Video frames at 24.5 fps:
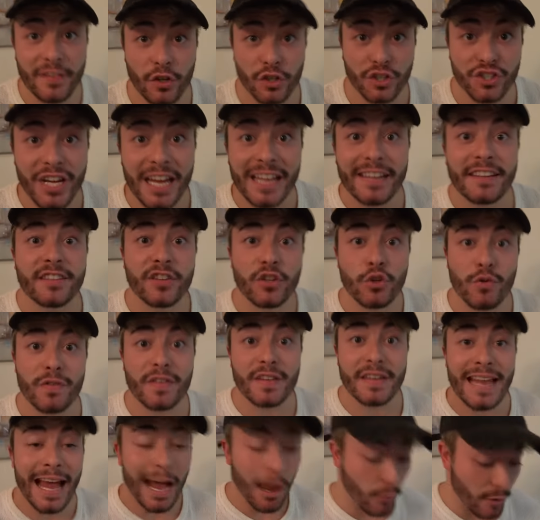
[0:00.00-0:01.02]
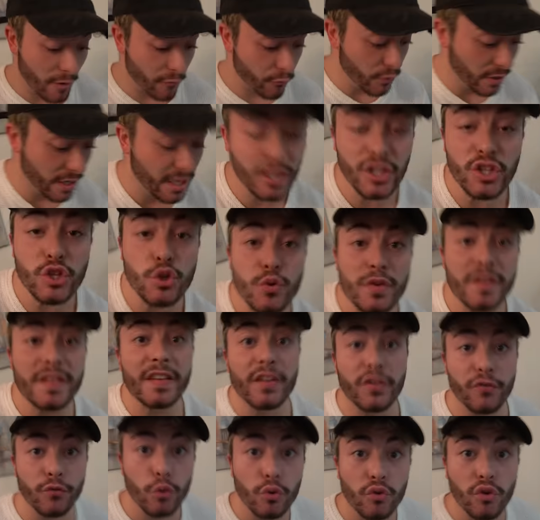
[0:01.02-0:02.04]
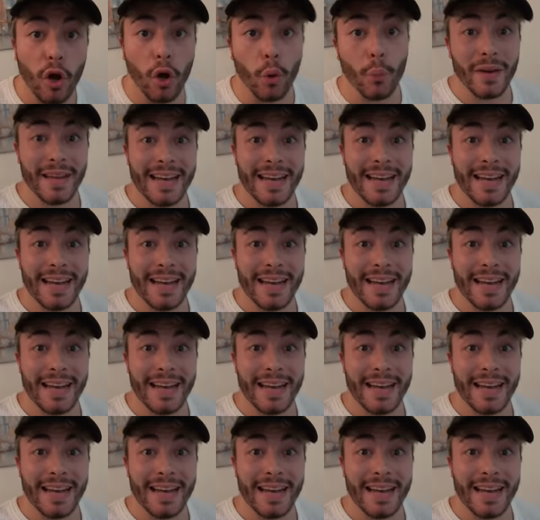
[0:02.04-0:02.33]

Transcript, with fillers: is our chance to use it now. If we can use this voodoo doll,